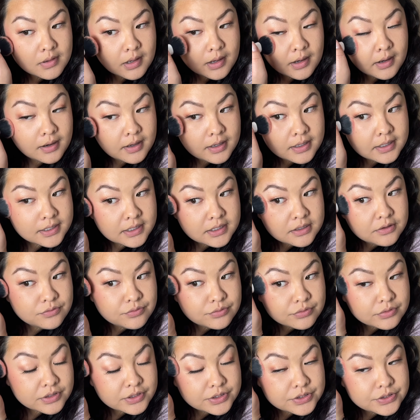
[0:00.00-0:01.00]
I
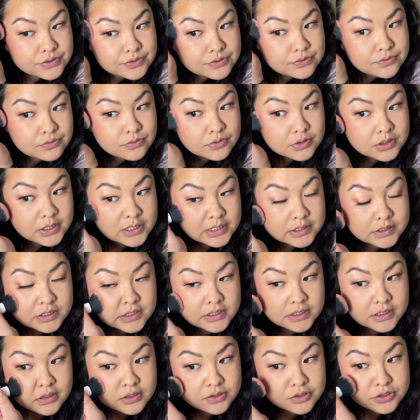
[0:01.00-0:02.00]
really do like
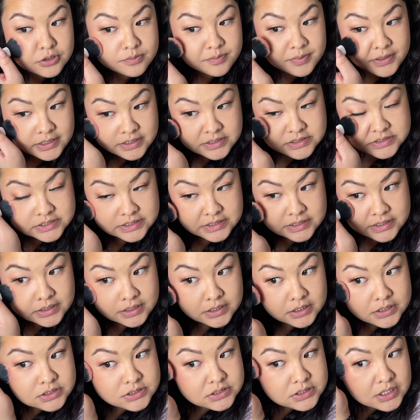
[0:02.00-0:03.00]
the
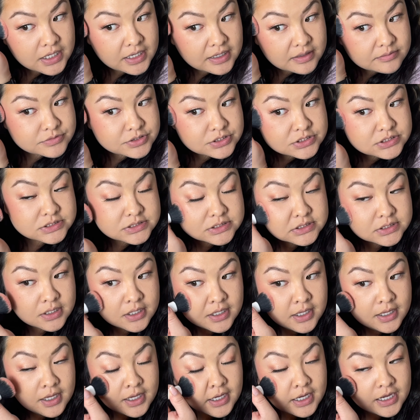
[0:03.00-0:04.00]
underpainting. I
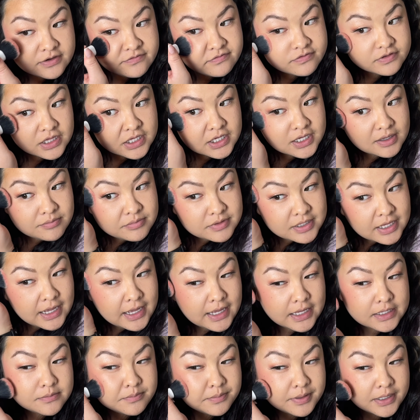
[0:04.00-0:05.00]
feel like I'm
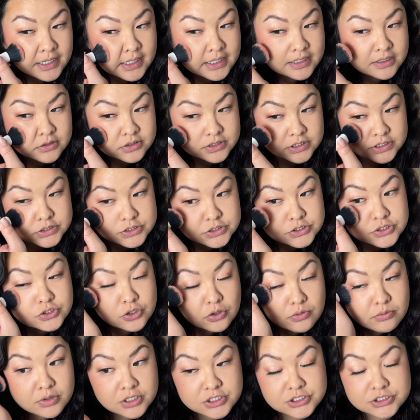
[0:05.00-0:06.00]
not piling
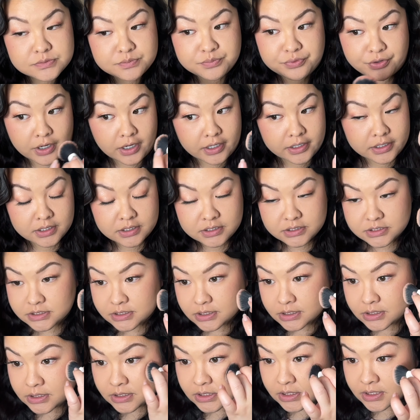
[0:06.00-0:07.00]
so much product
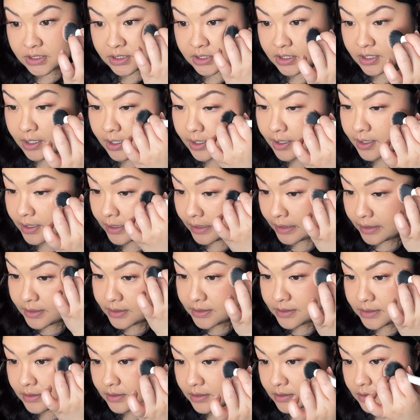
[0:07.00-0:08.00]
on.